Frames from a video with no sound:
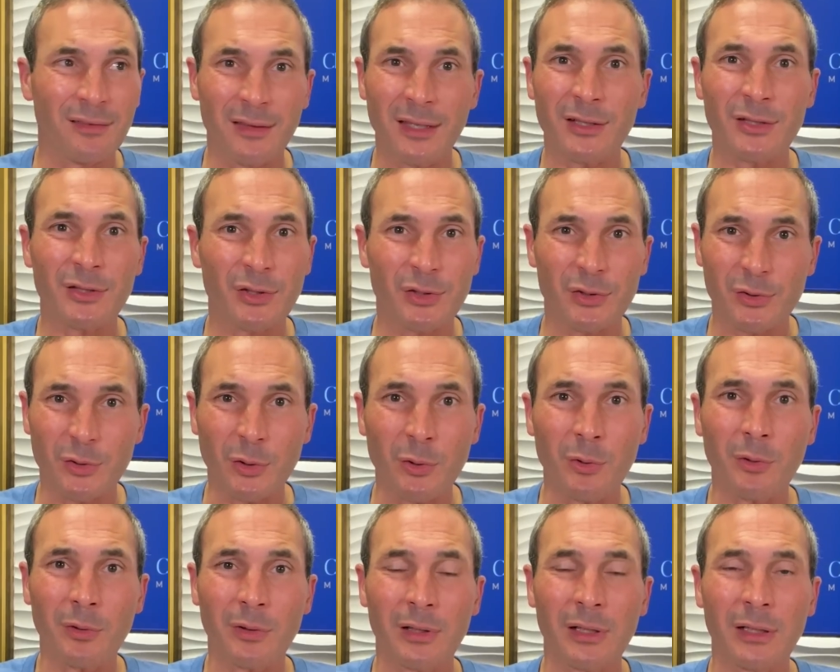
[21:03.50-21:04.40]
this
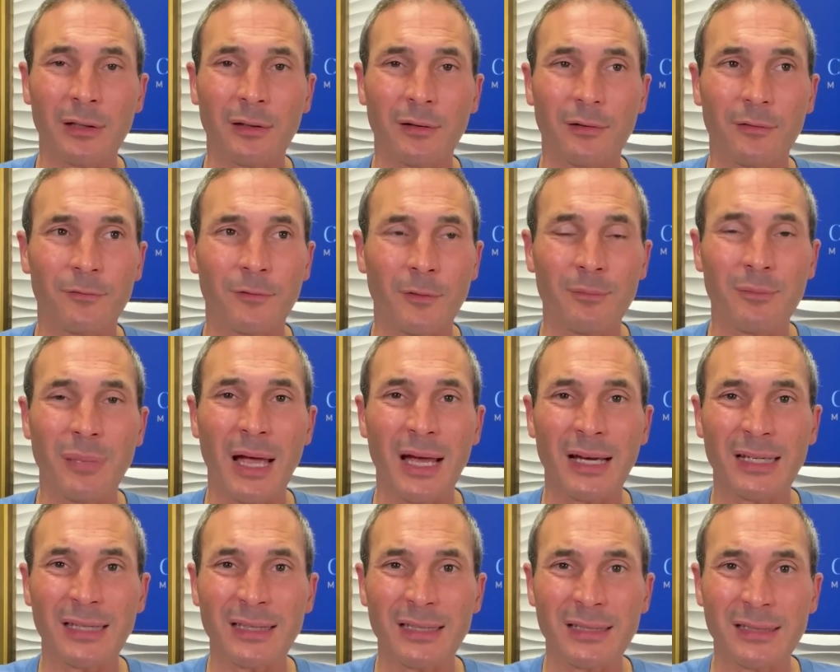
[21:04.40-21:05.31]
story from
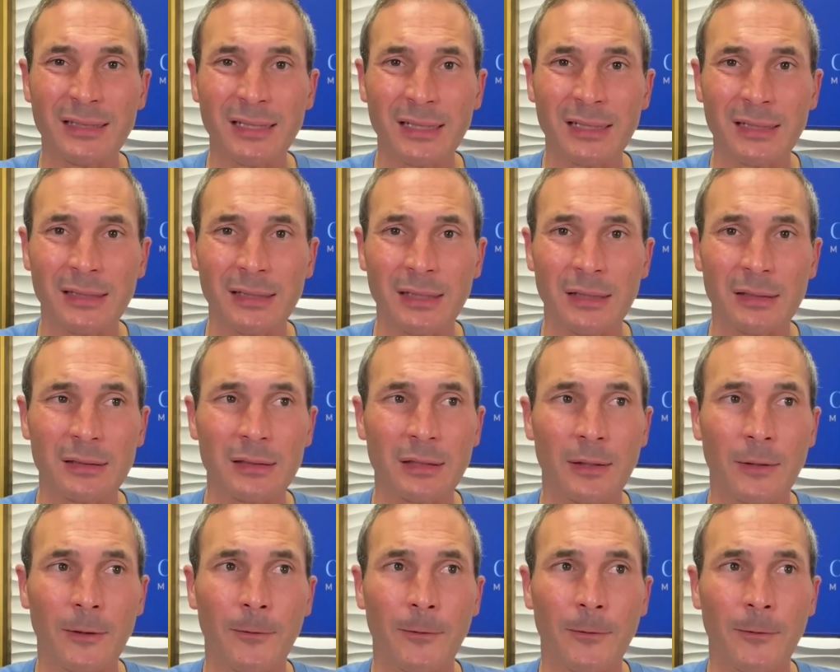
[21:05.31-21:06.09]
back in the 60s.